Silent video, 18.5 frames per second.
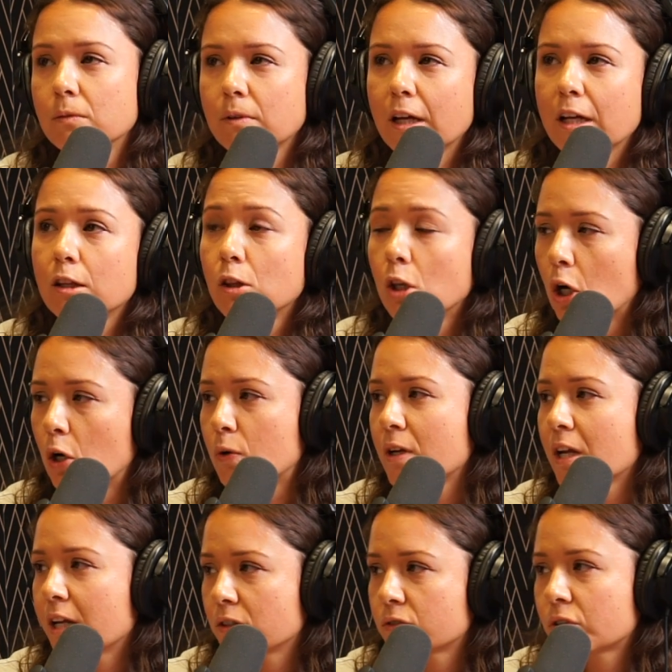like
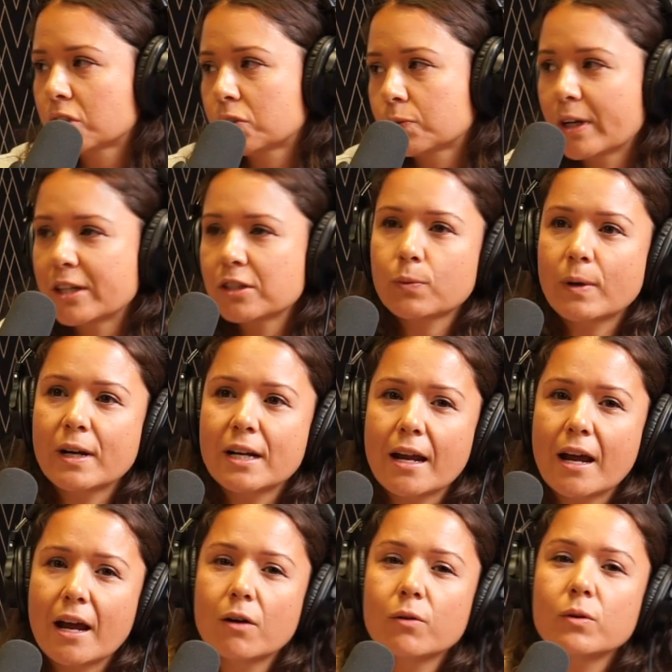loan interest rates
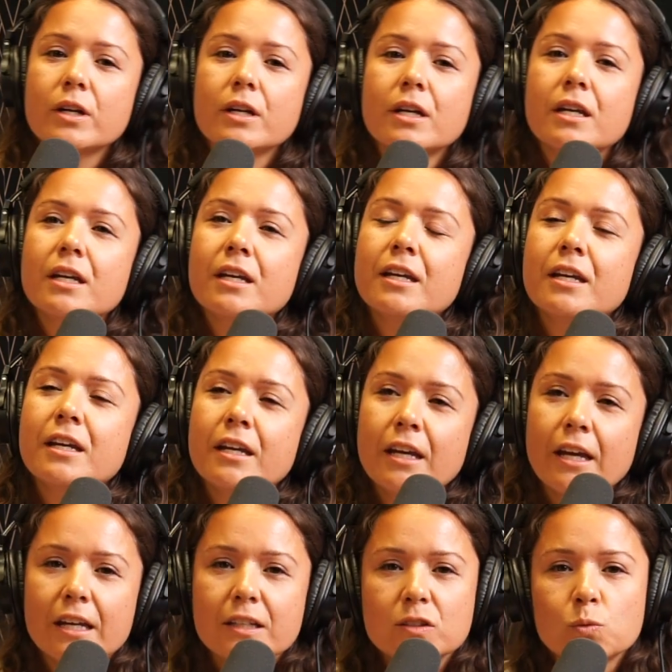right now,
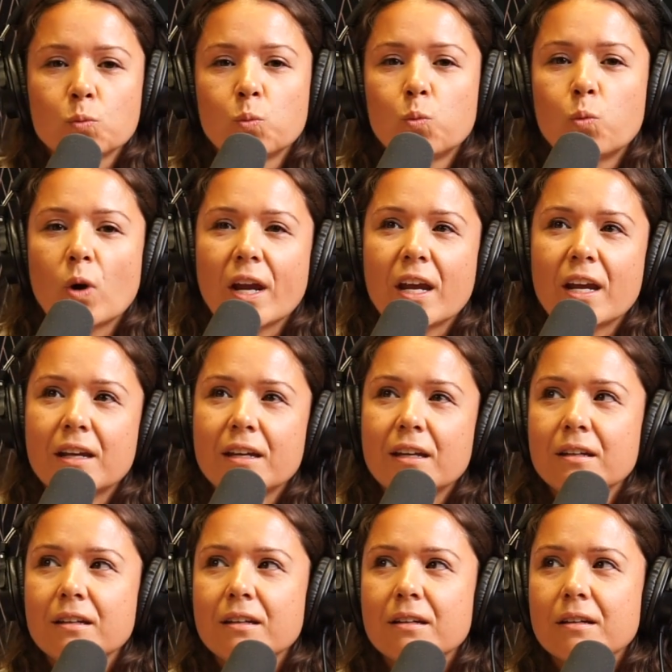it's
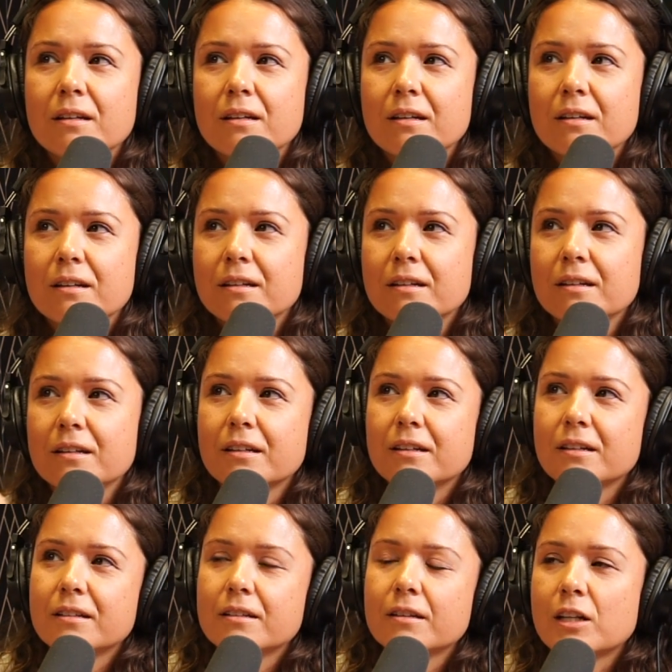way
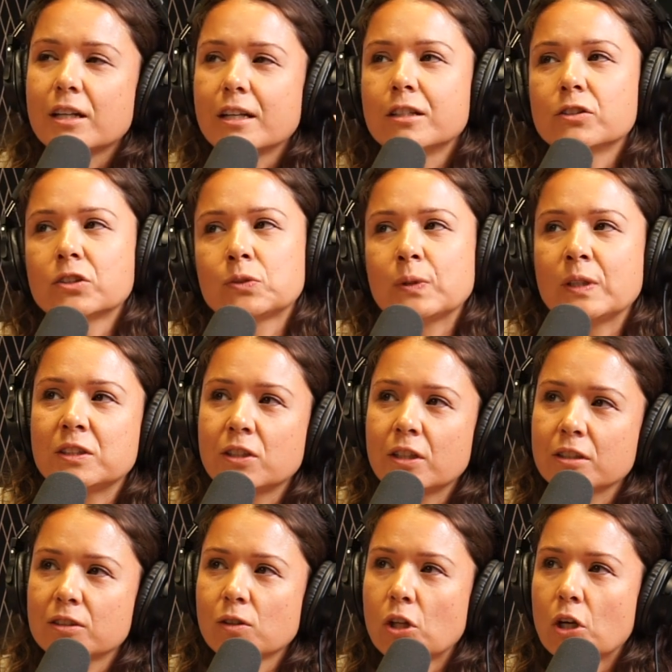the interest
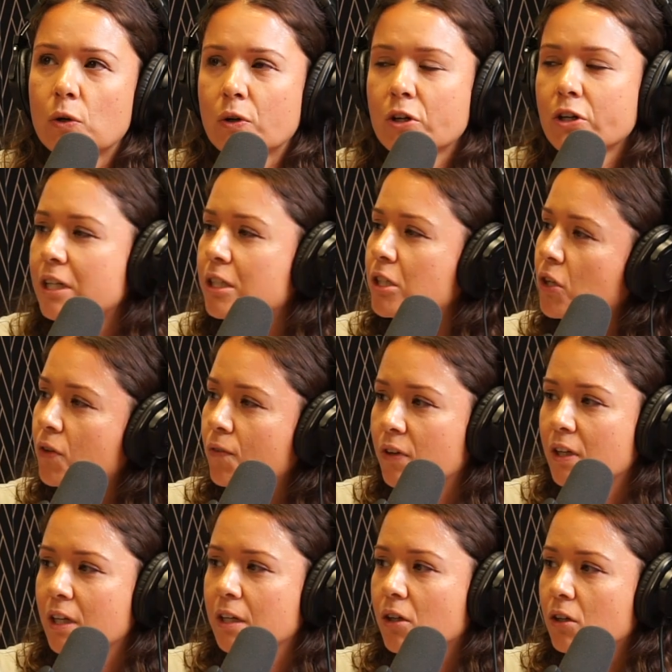rates are lower in
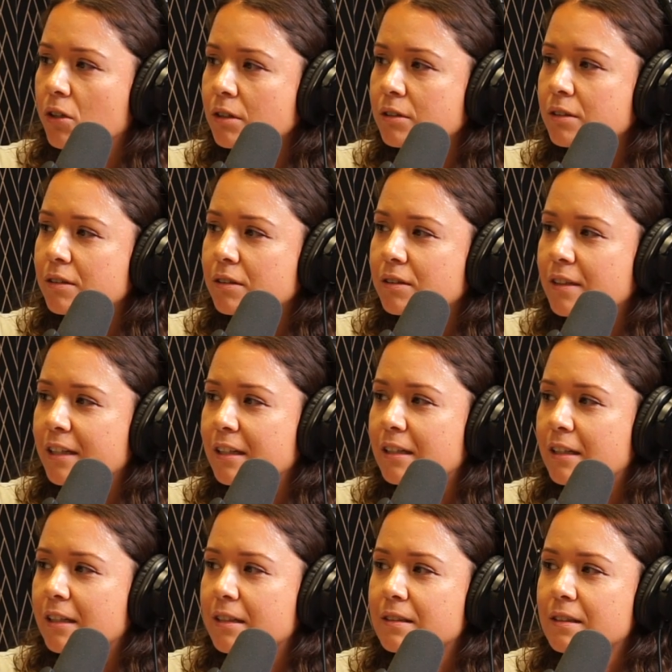new vehicles
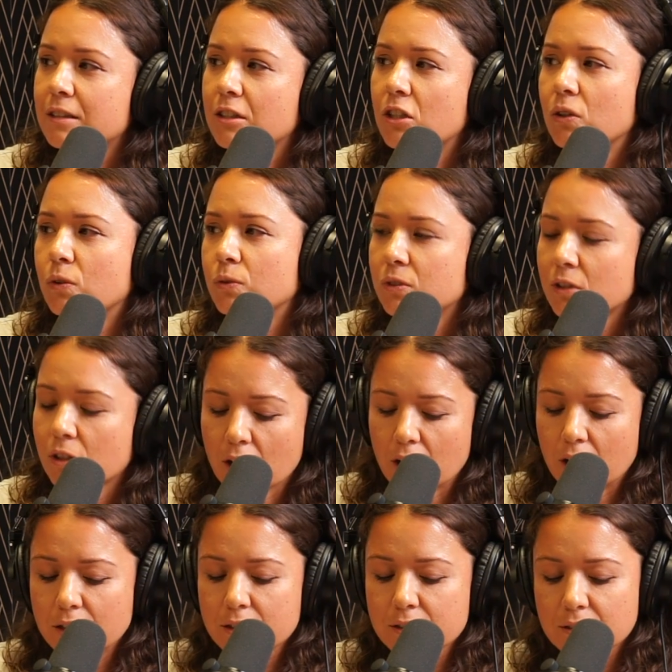than it is in used
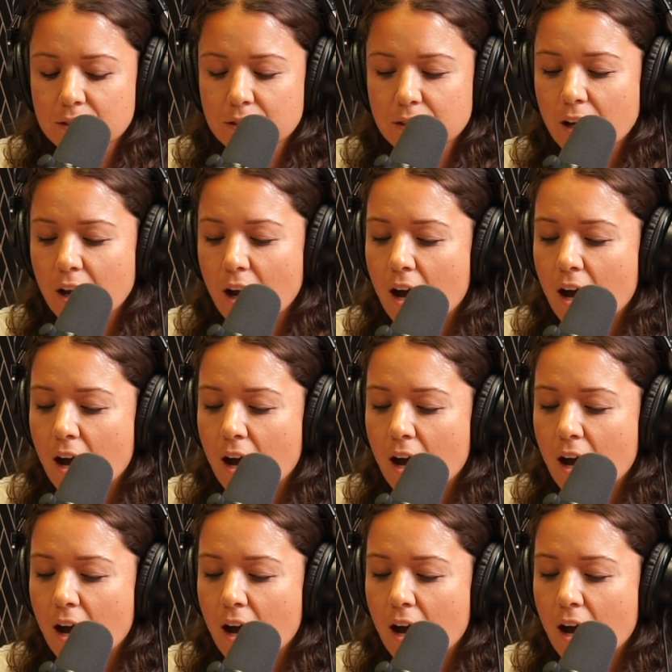cars.